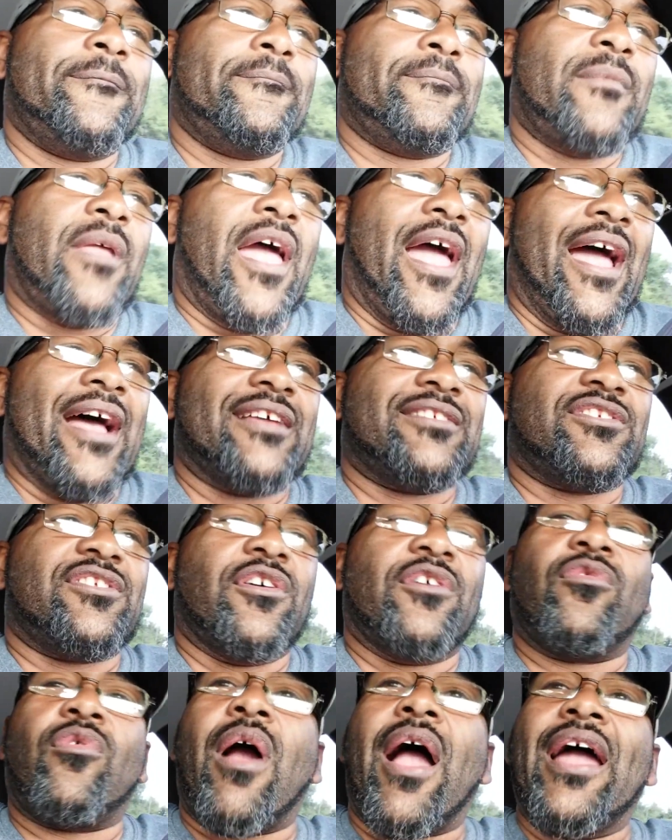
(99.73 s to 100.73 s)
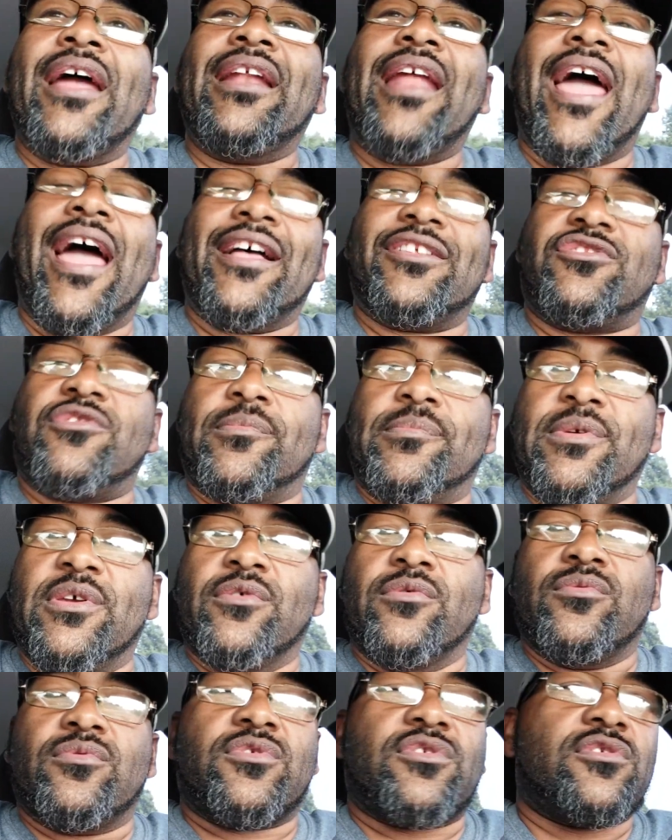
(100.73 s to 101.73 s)
has the right
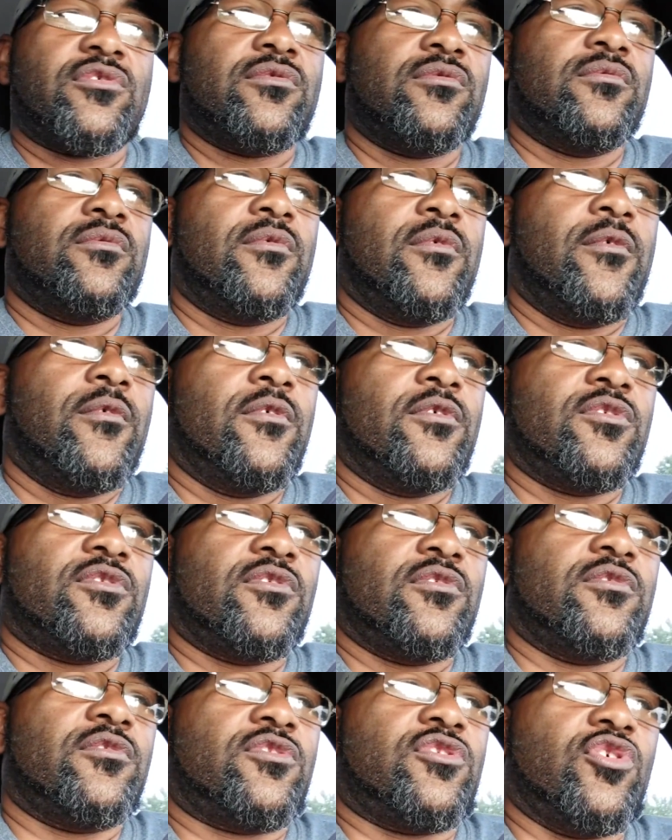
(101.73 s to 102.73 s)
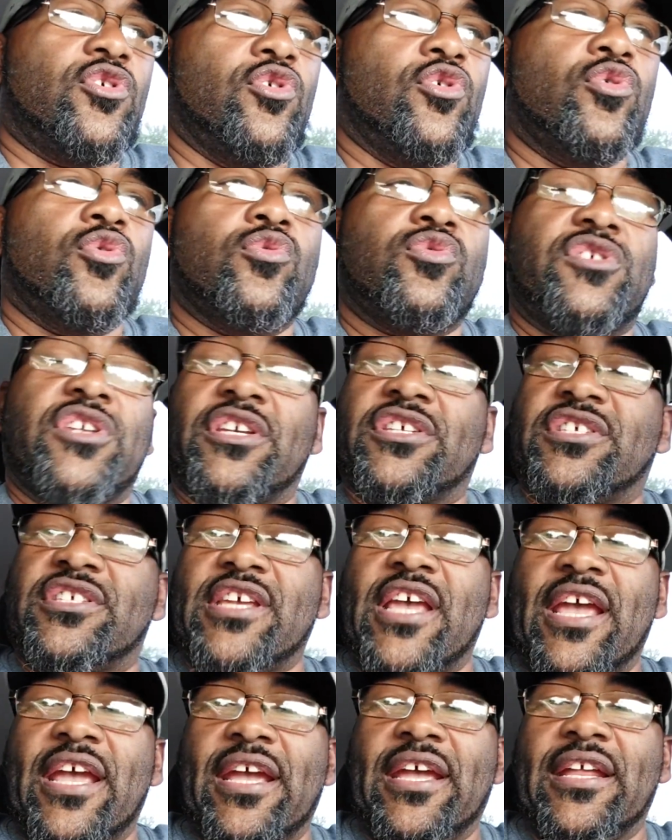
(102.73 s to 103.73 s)
attributes to
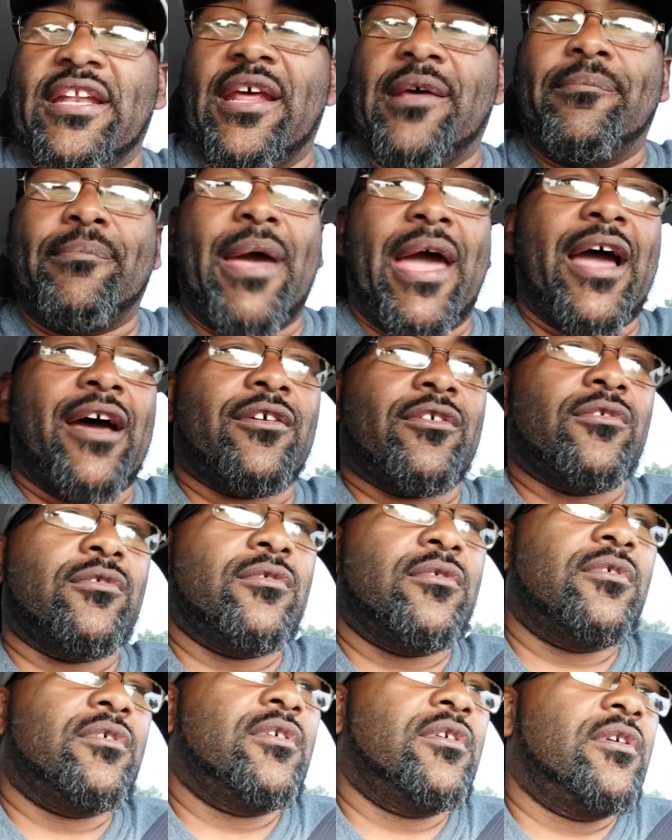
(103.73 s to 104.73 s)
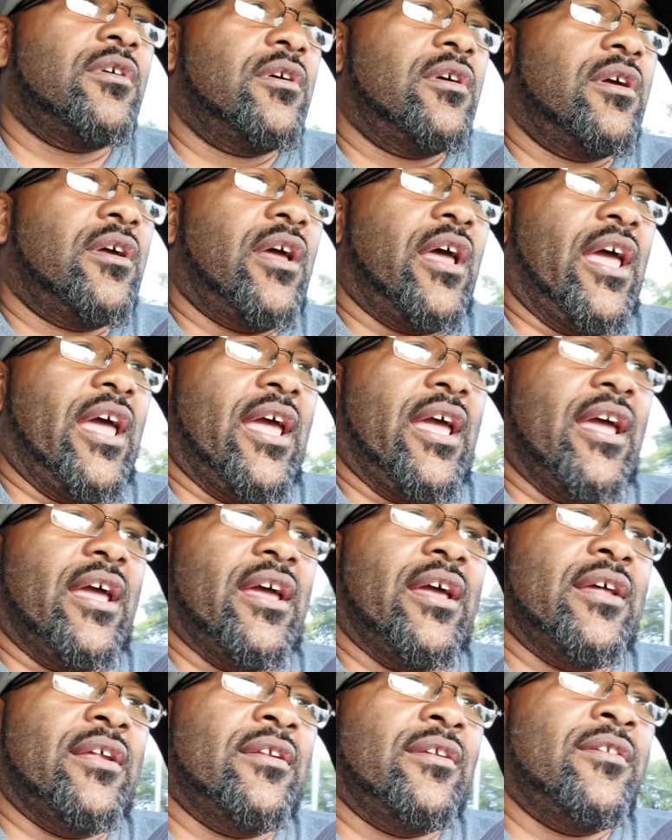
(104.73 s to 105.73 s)
succeed in battle.
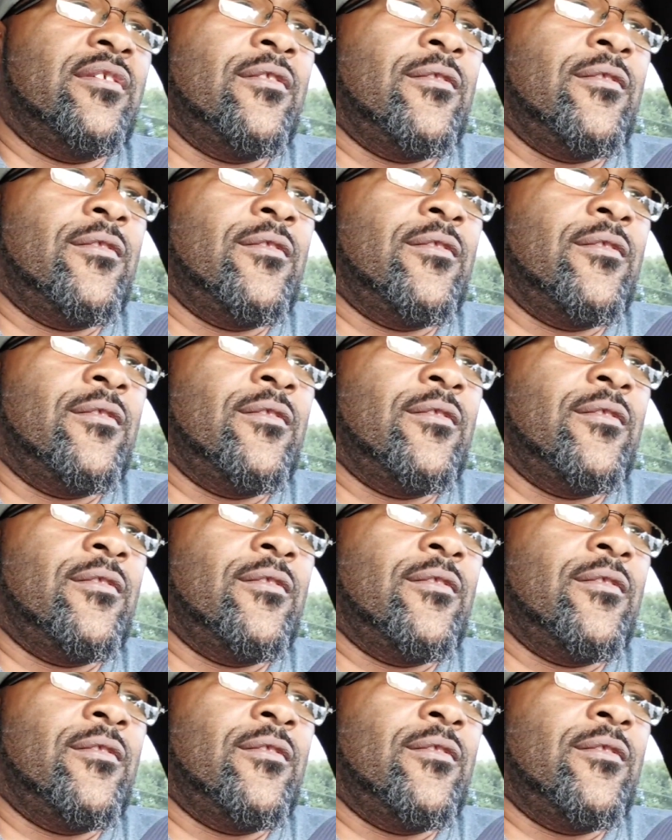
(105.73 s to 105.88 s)
And